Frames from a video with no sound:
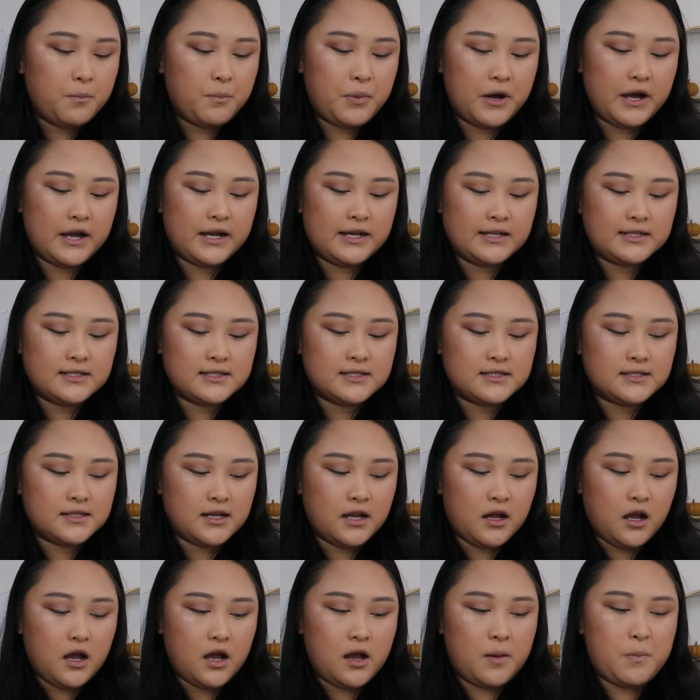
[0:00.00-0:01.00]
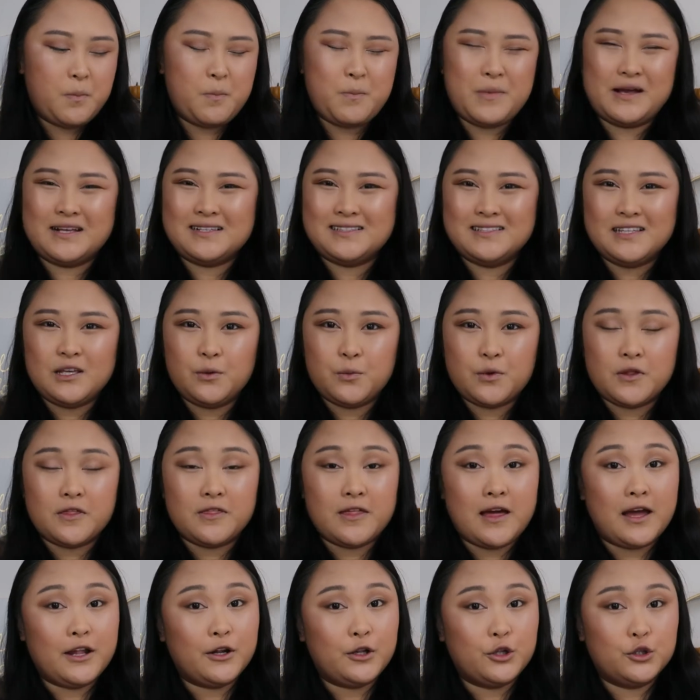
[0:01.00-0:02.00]
but messing with
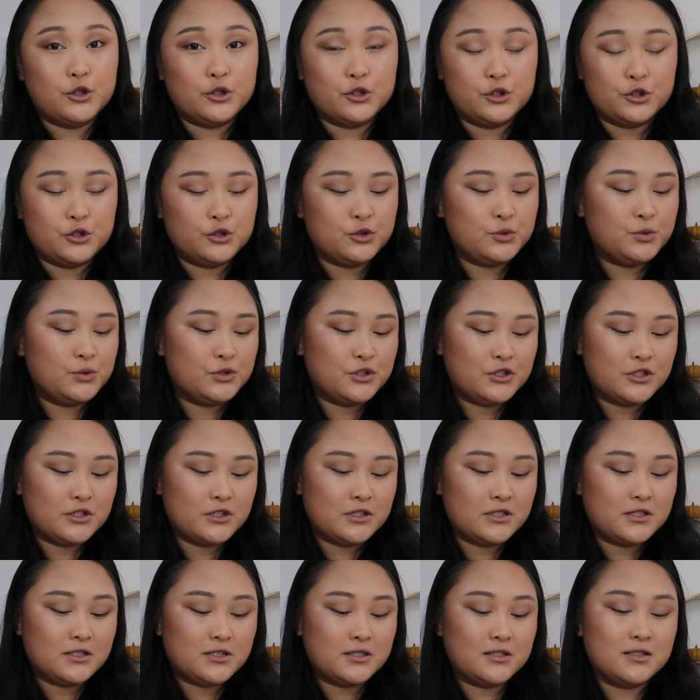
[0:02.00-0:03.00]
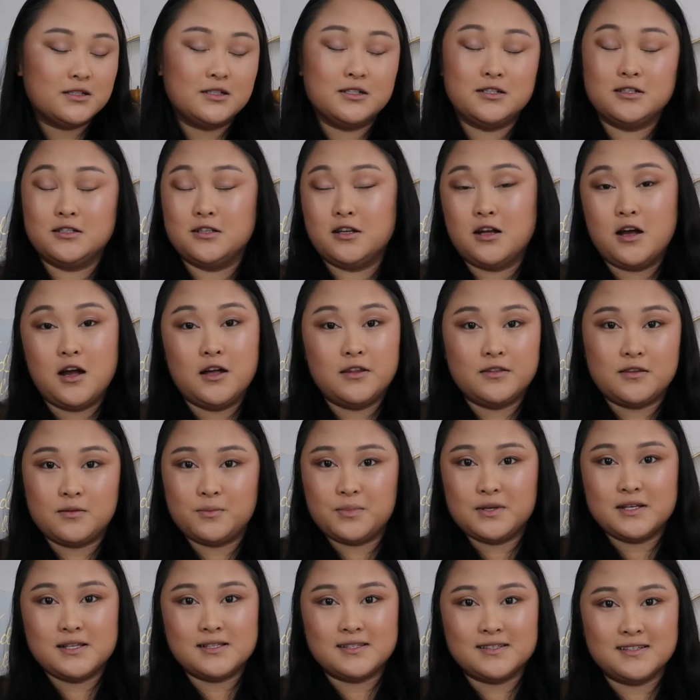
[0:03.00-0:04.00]
that glue is just not the
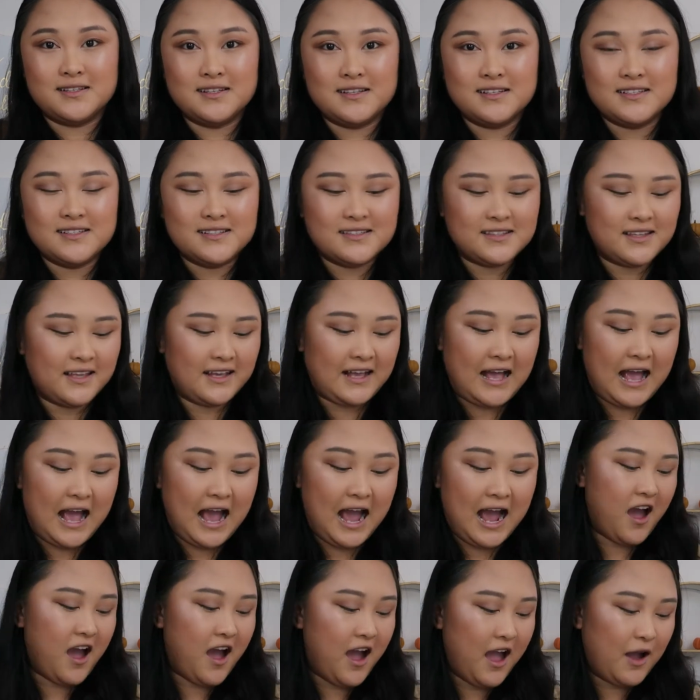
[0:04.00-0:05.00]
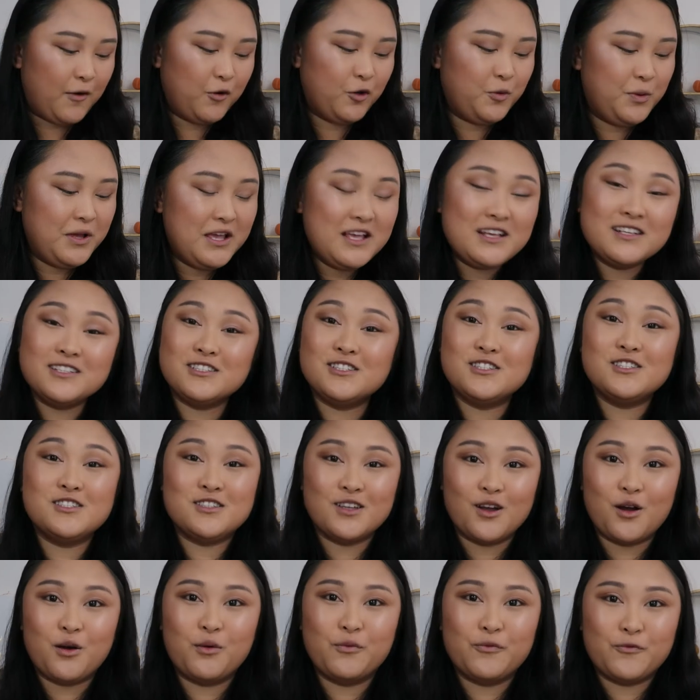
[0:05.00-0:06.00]
business. Like, I would be
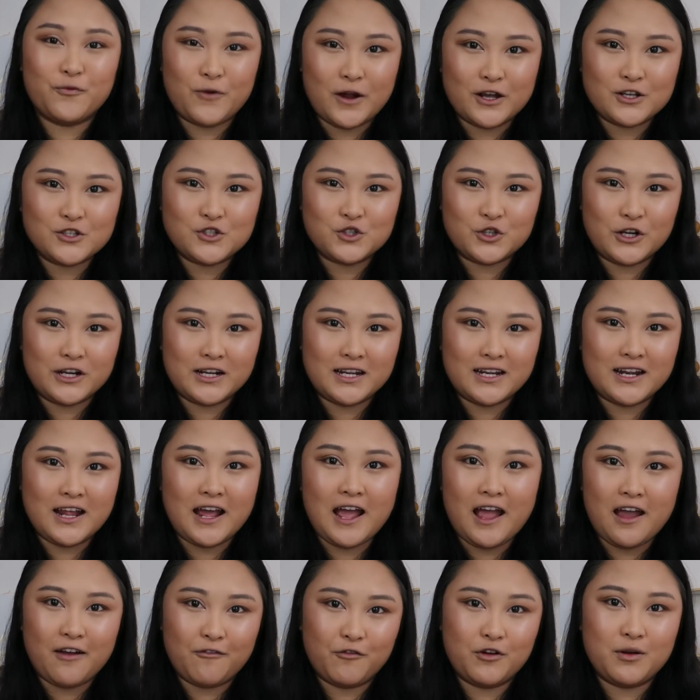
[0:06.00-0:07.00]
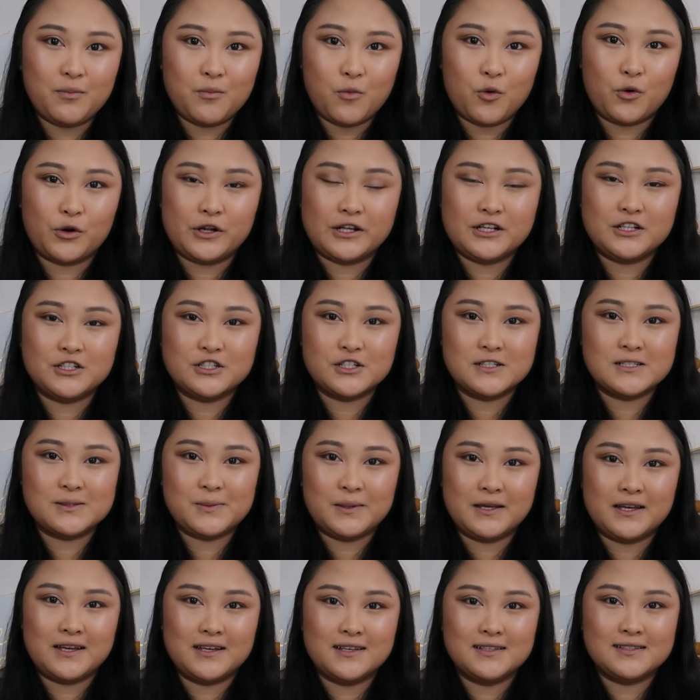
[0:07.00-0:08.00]
so frustrated every morning just
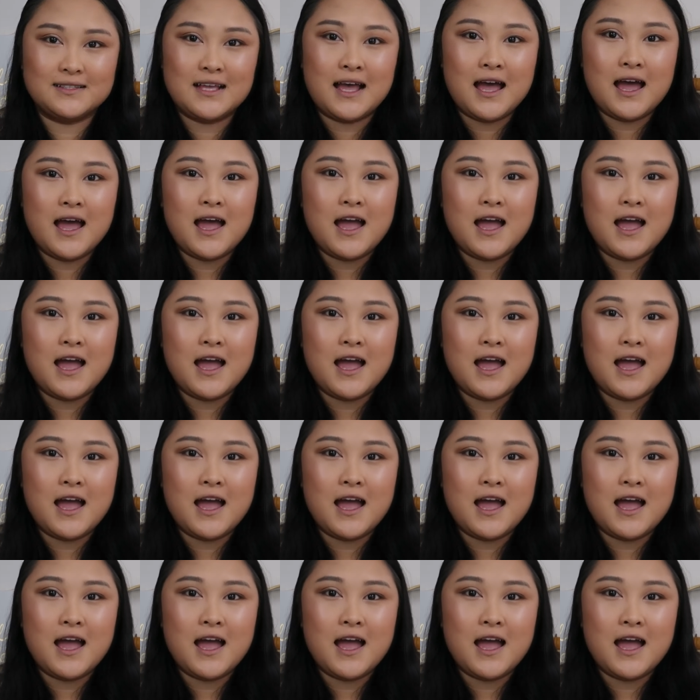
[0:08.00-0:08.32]
because